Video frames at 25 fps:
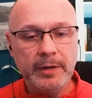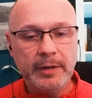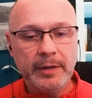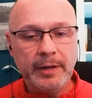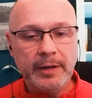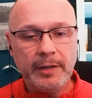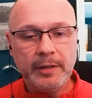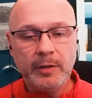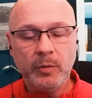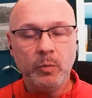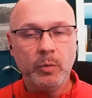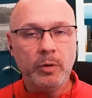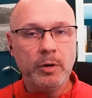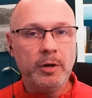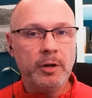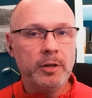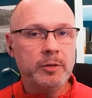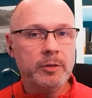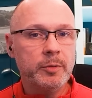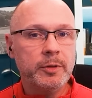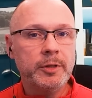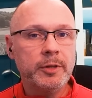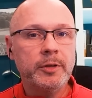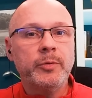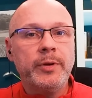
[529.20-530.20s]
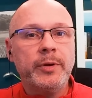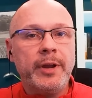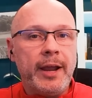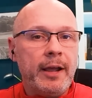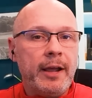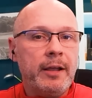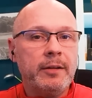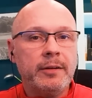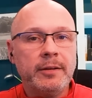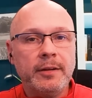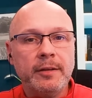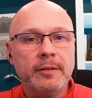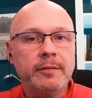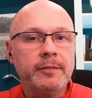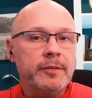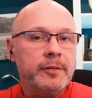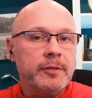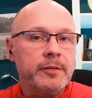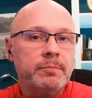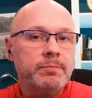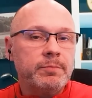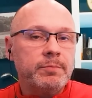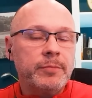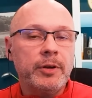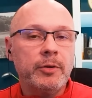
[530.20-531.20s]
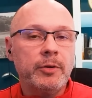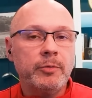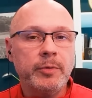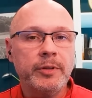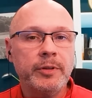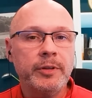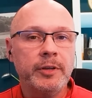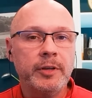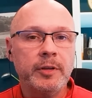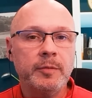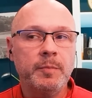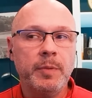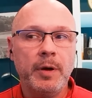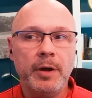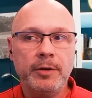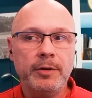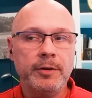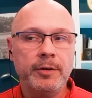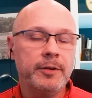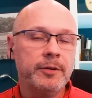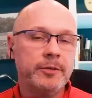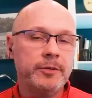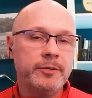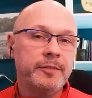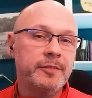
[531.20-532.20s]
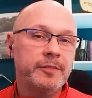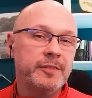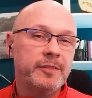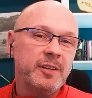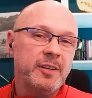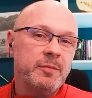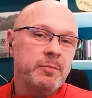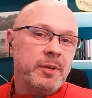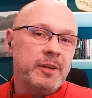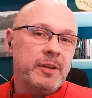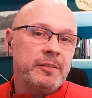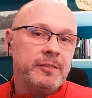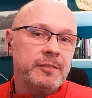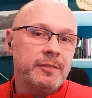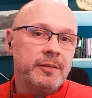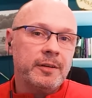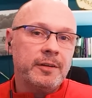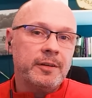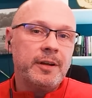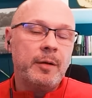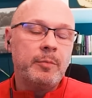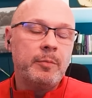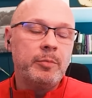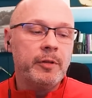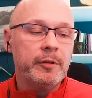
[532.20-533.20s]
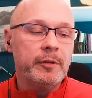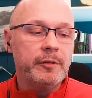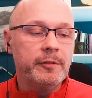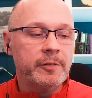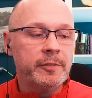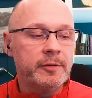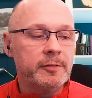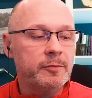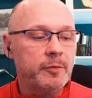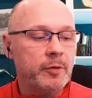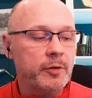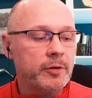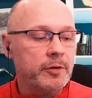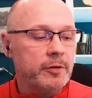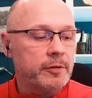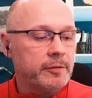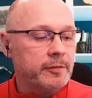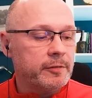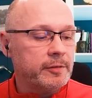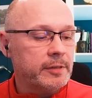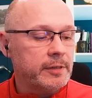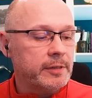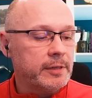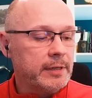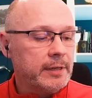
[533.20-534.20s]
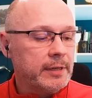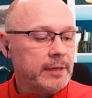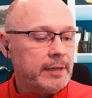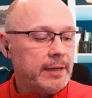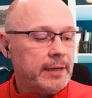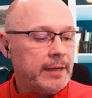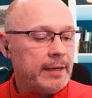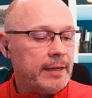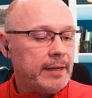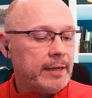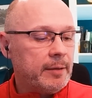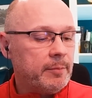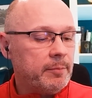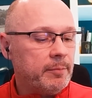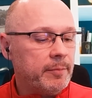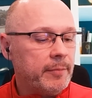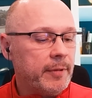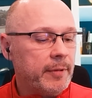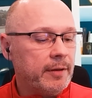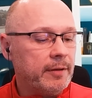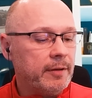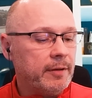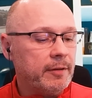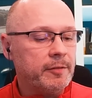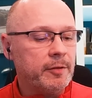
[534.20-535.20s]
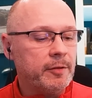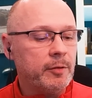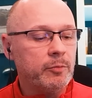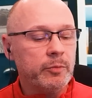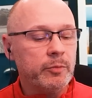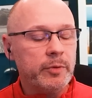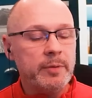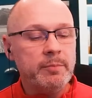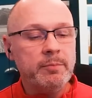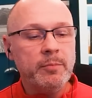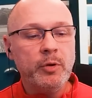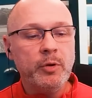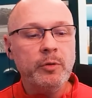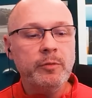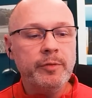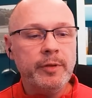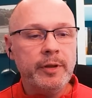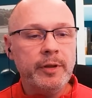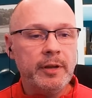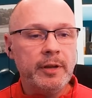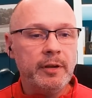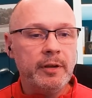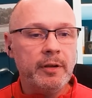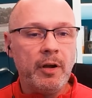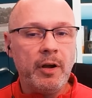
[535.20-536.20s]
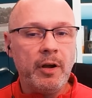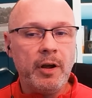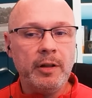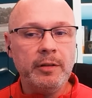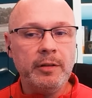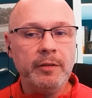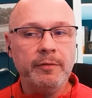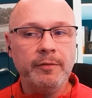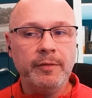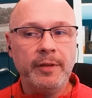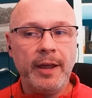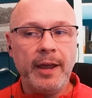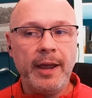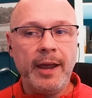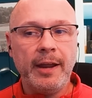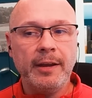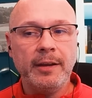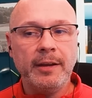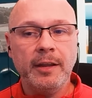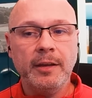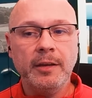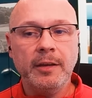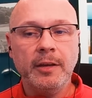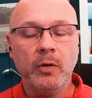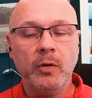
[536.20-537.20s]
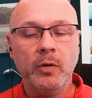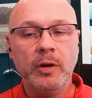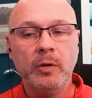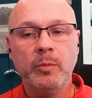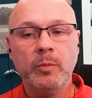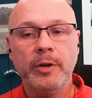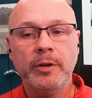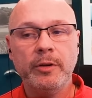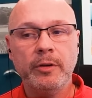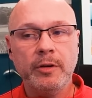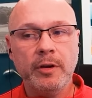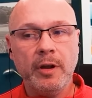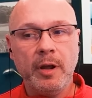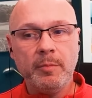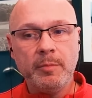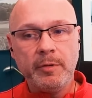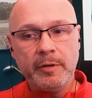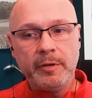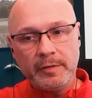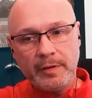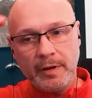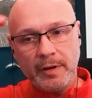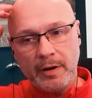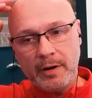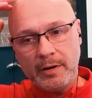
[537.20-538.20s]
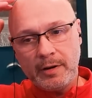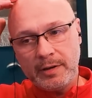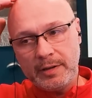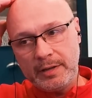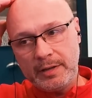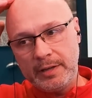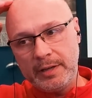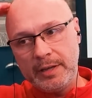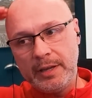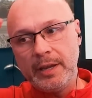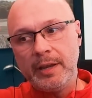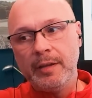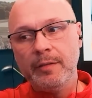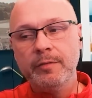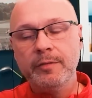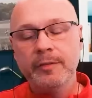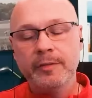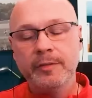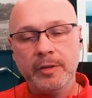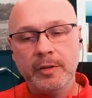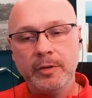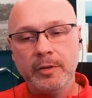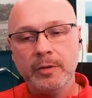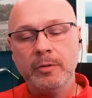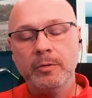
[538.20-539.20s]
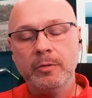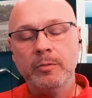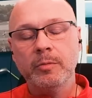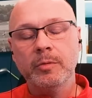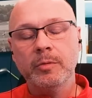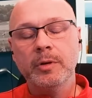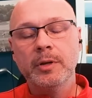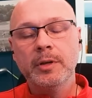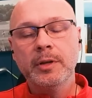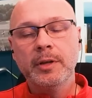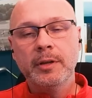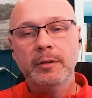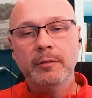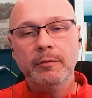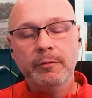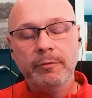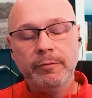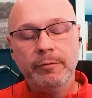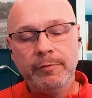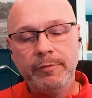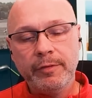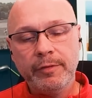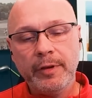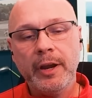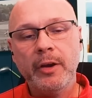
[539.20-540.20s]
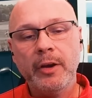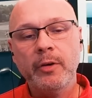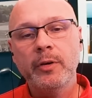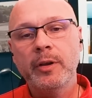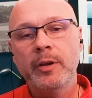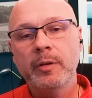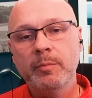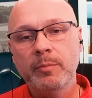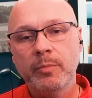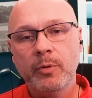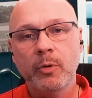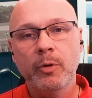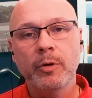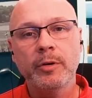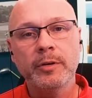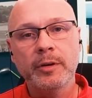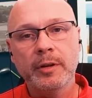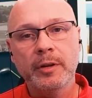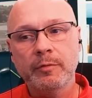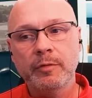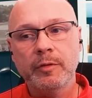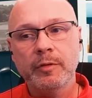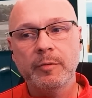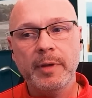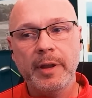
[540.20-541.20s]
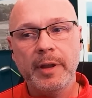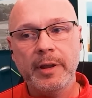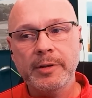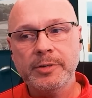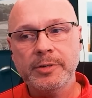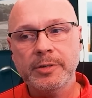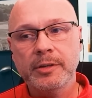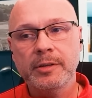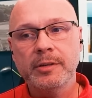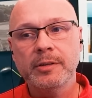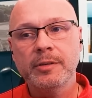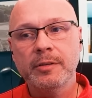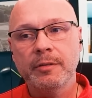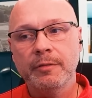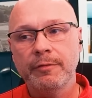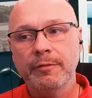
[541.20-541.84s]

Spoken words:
in the world, when the reality is you're a really good putter. You're just going to miss a couple of 6-footers. And so removing all of that and knowing what your numbers are gives you very important information to